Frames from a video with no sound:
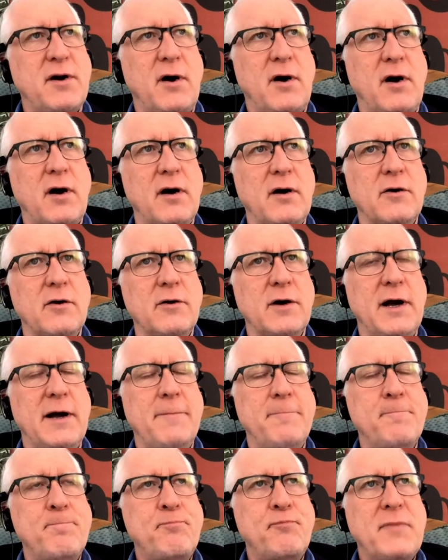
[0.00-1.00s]
are
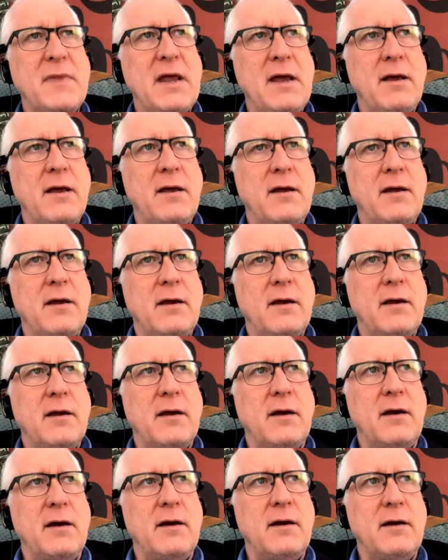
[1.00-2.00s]
um,
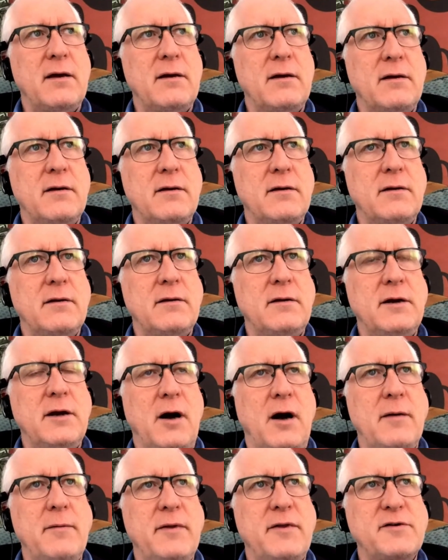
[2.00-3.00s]
uh, you
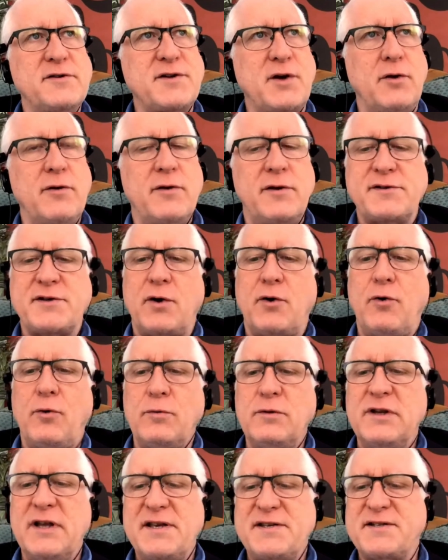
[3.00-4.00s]
know, there's a there's a
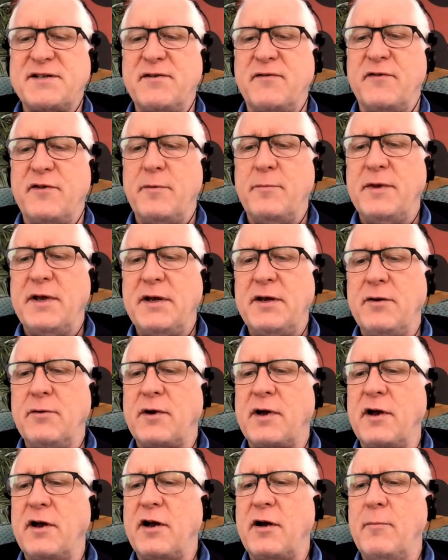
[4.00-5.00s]
whole list of them that you
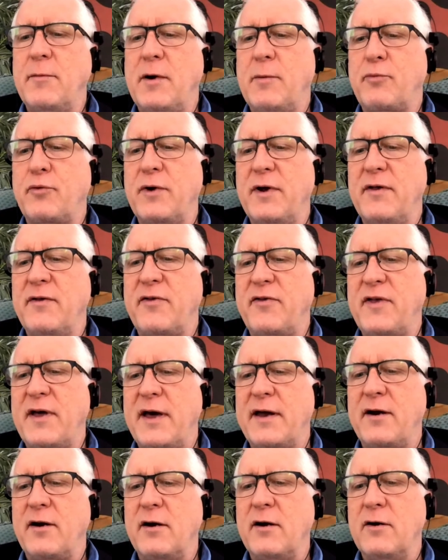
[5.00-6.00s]
can come up with
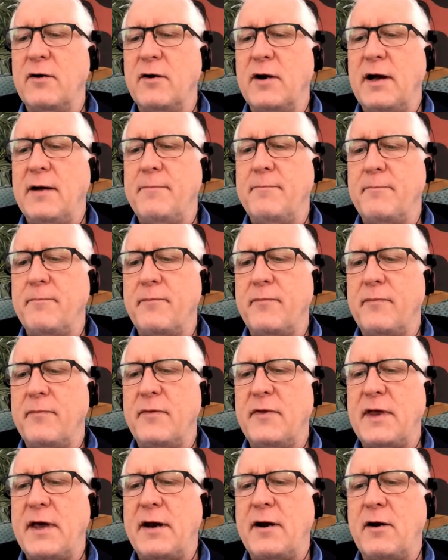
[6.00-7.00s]
that are um,
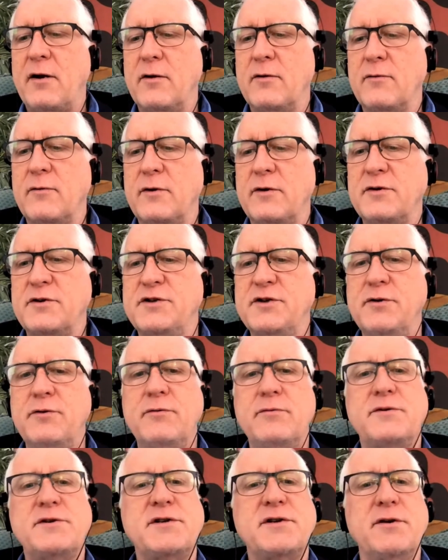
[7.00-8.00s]
that are
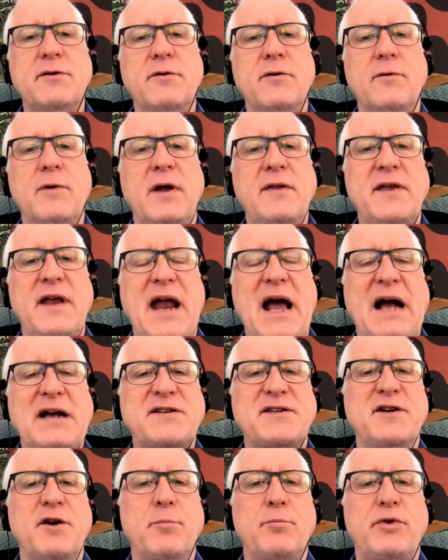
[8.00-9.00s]
due to that
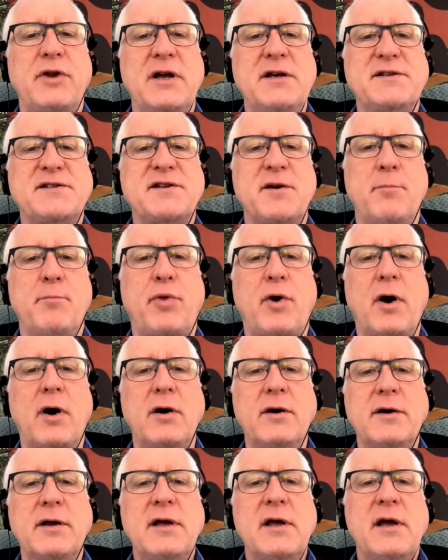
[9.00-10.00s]
accident played some
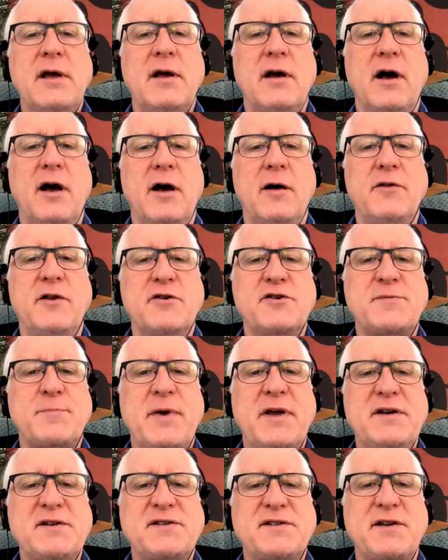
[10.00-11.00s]
part. Uh, there's
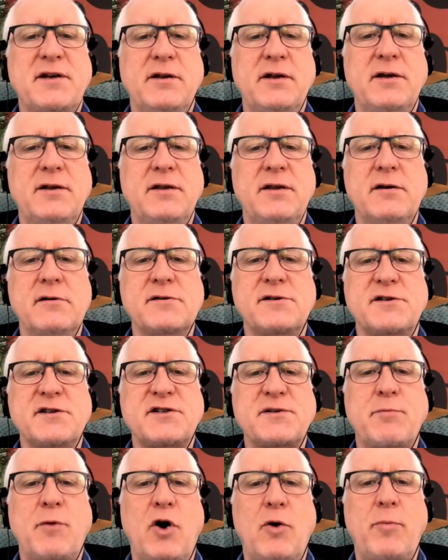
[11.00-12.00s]
penicillin, there's
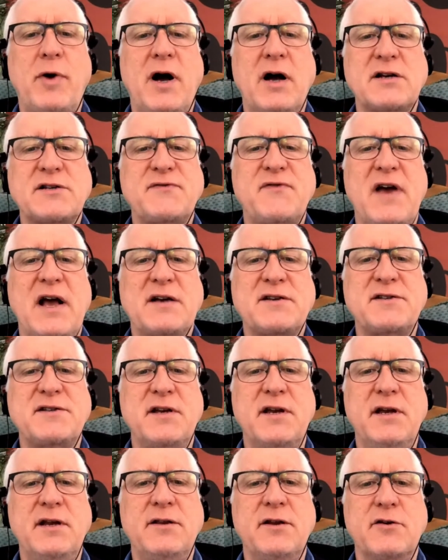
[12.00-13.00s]
a smallpox
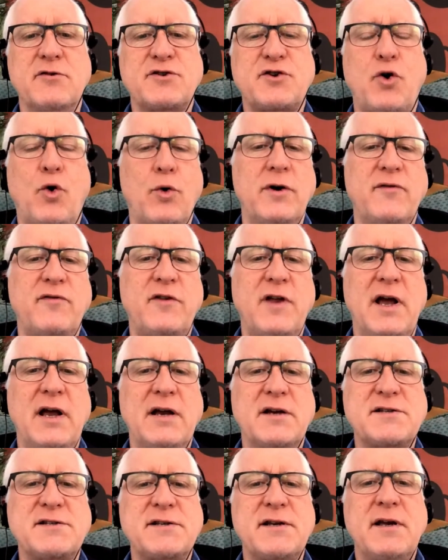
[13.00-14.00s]
vaccine, there's
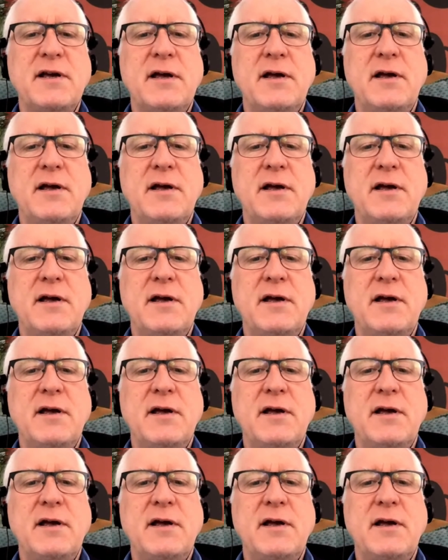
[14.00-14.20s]
cornflakes.